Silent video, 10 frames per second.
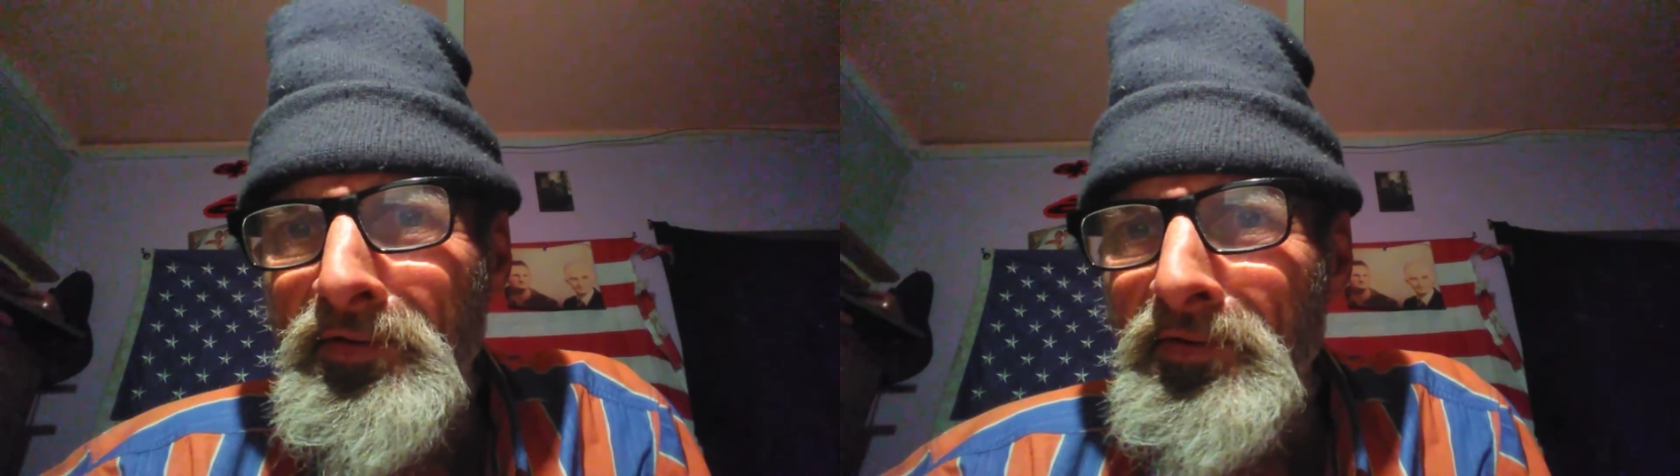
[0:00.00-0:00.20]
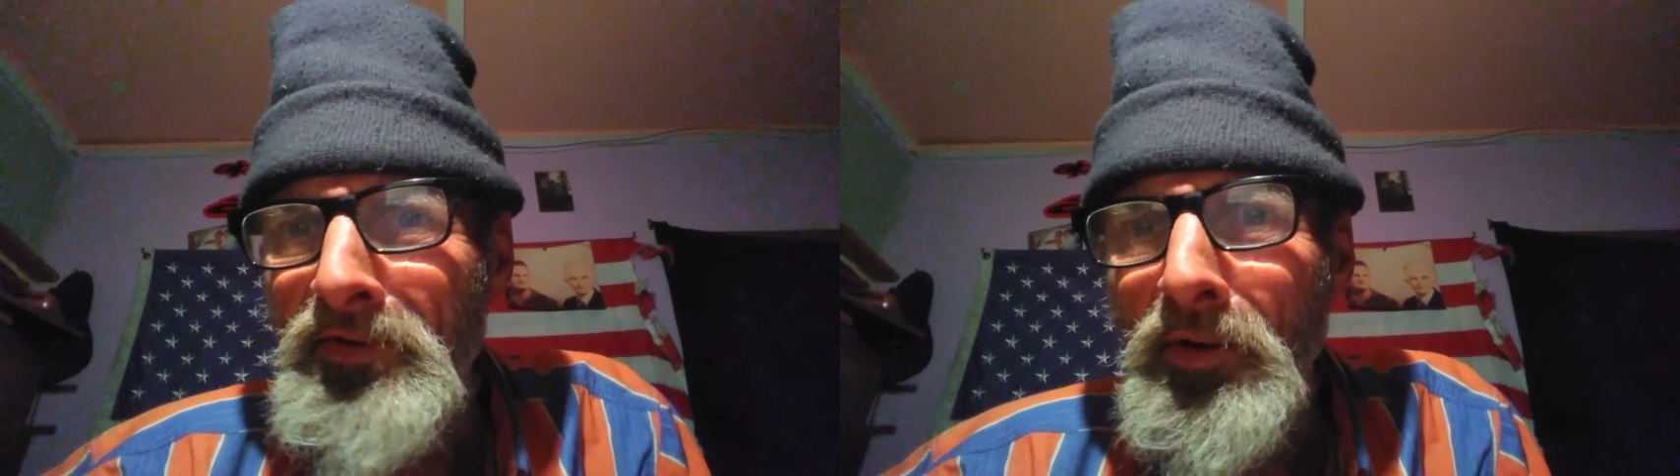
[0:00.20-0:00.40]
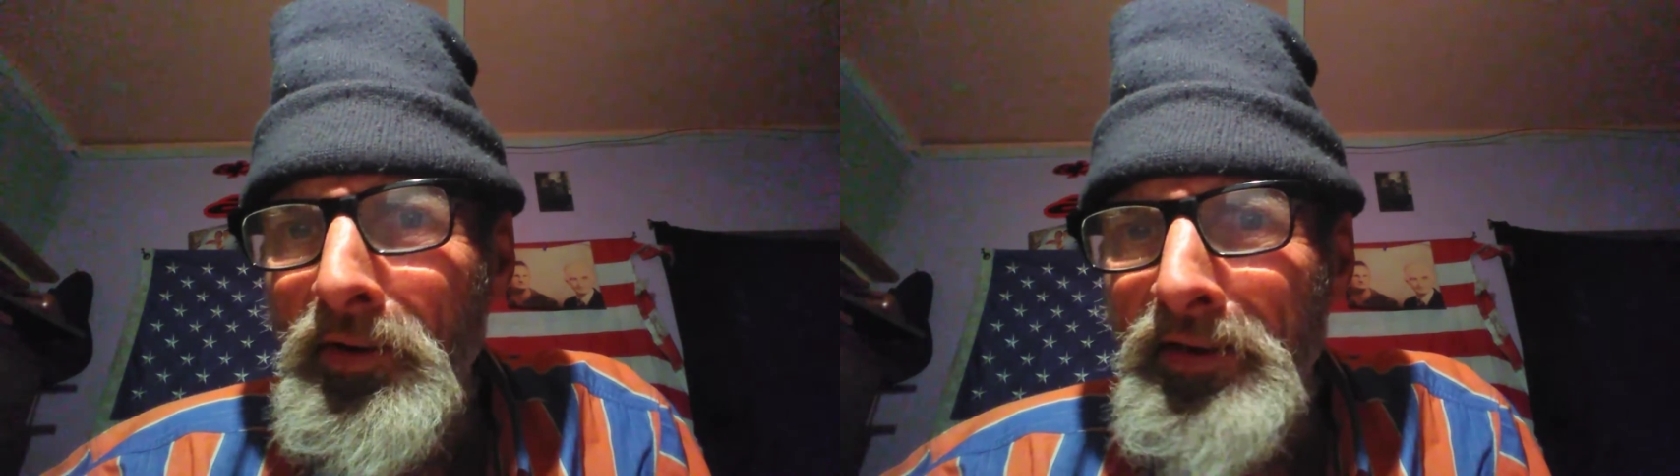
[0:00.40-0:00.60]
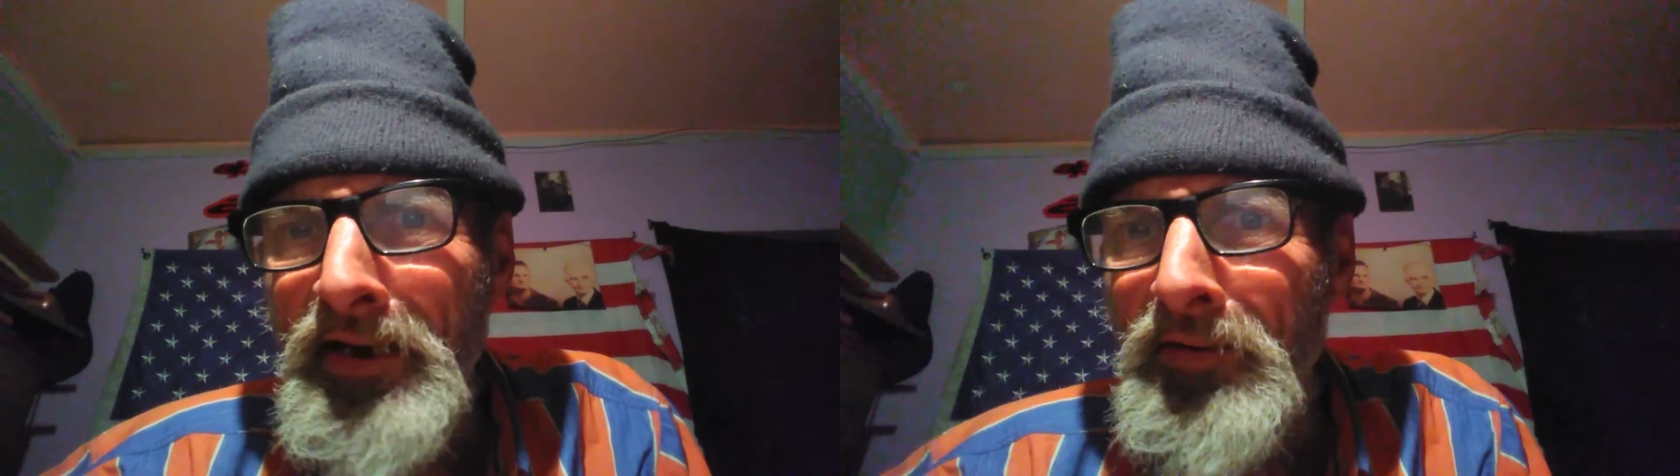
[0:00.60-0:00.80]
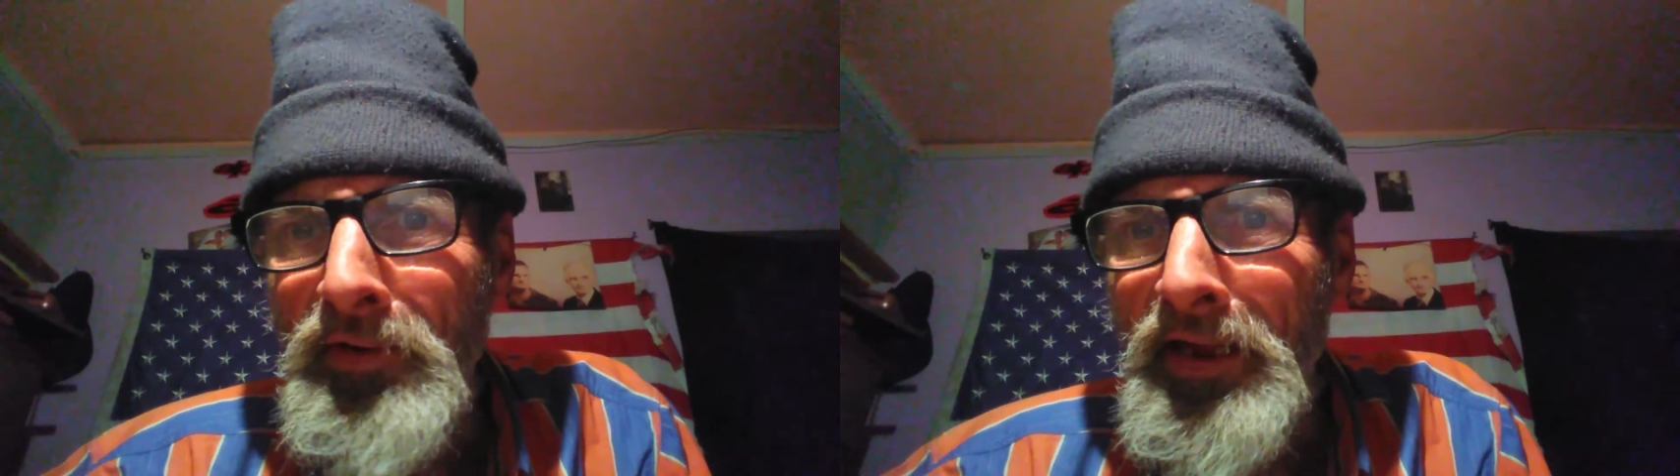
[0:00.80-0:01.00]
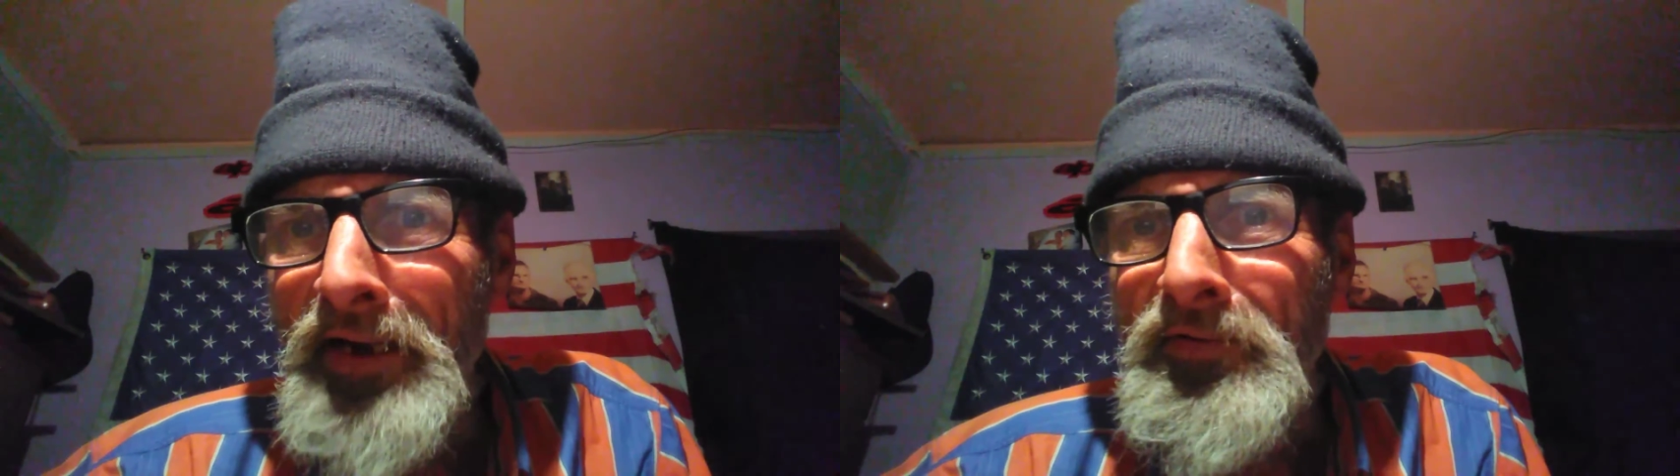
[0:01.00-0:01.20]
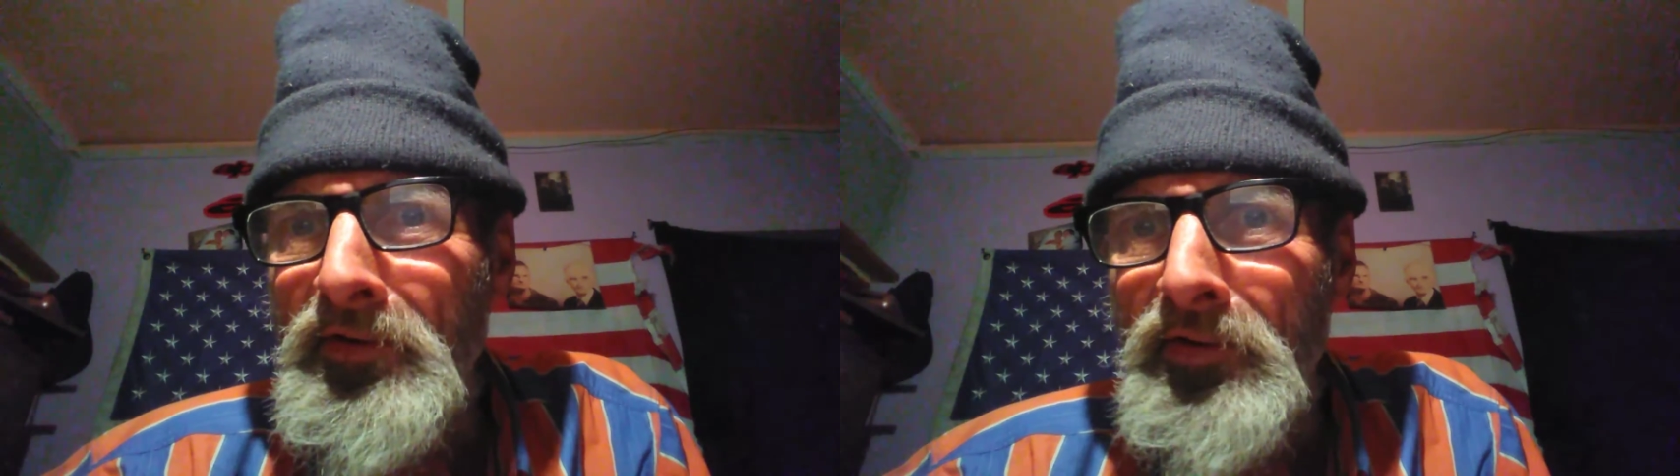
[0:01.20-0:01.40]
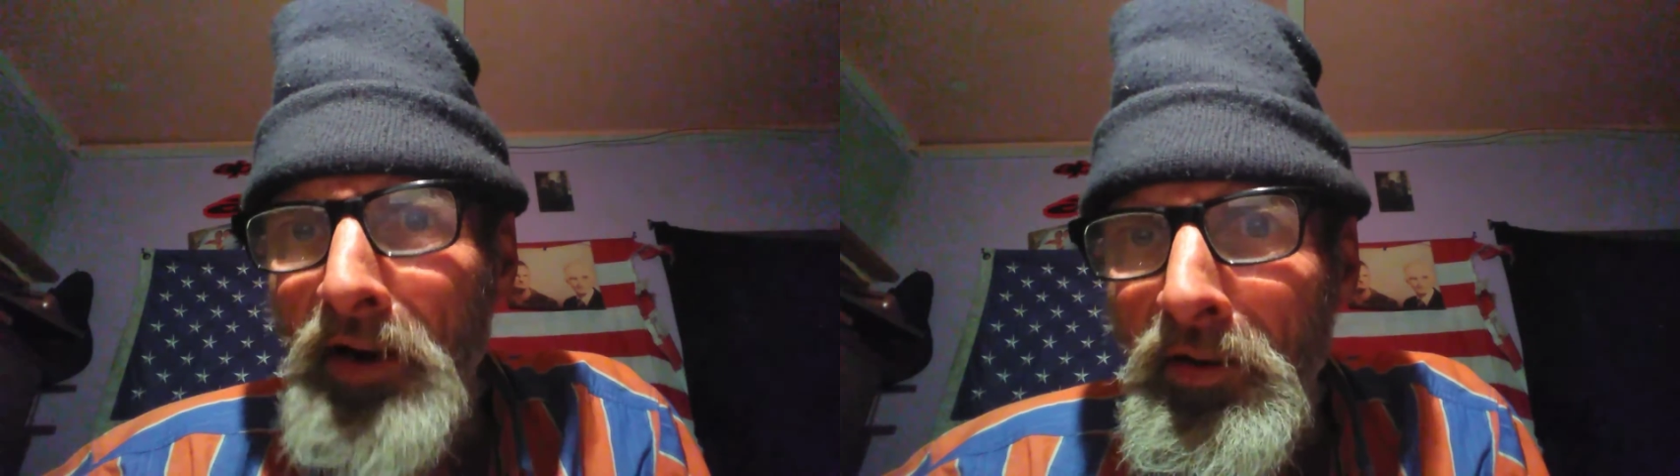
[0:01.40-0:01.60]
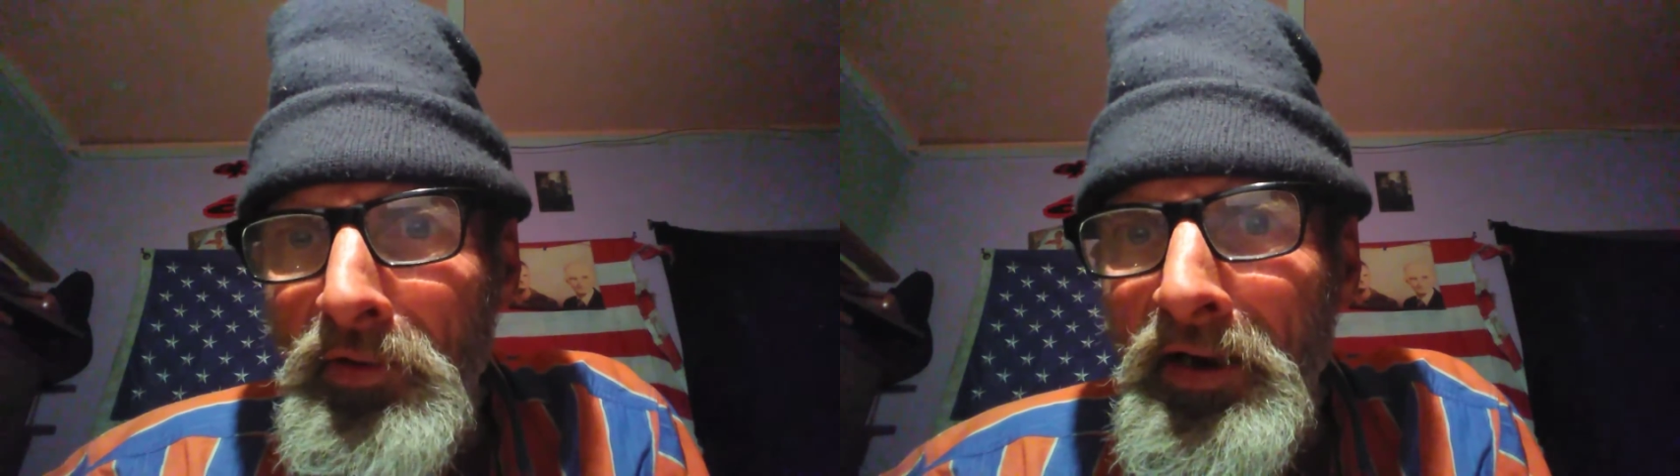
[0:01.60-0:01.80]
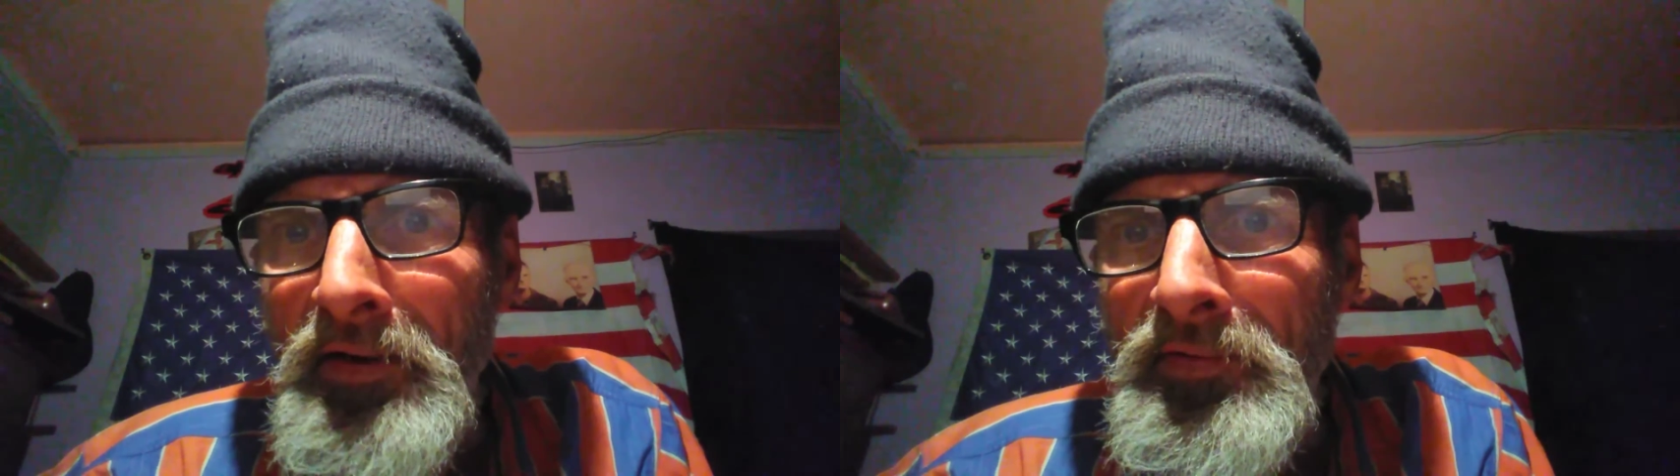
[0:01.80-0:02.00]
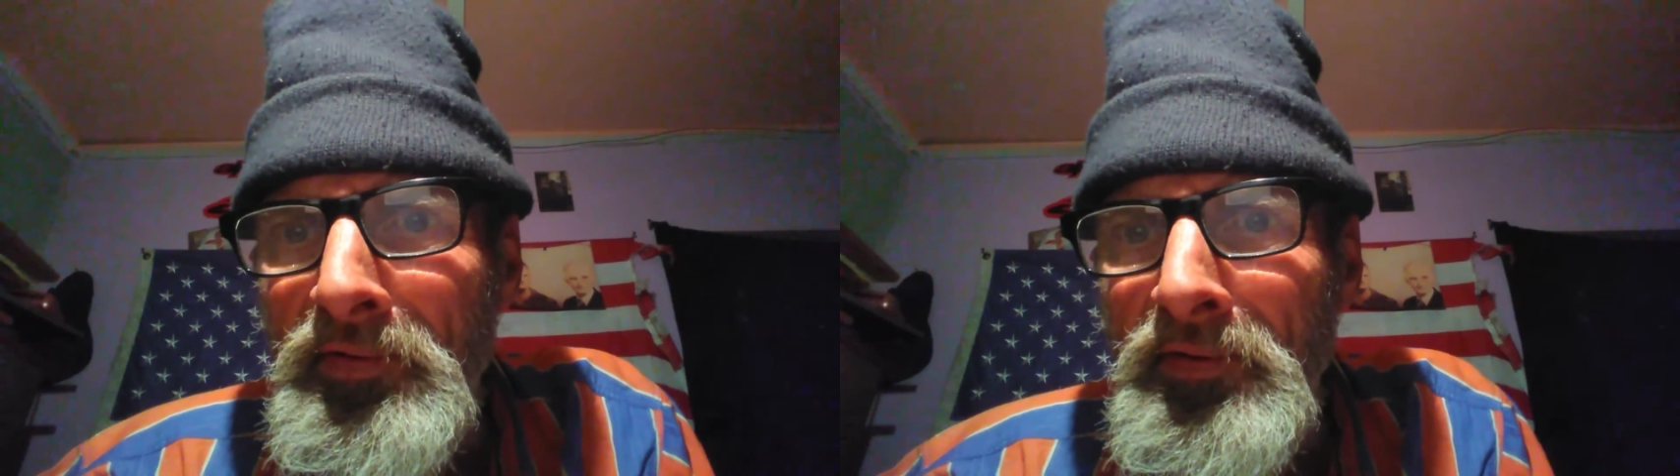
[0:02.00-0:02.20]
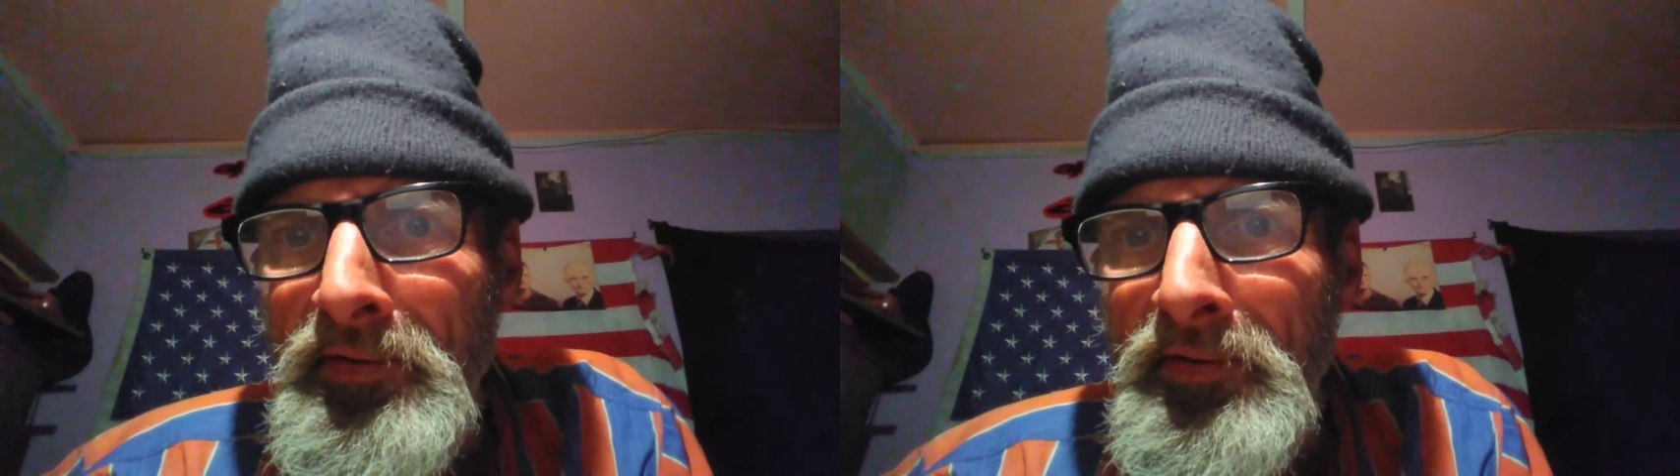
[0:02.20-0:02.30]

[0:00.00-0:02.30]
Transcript: is doing that without the grown ups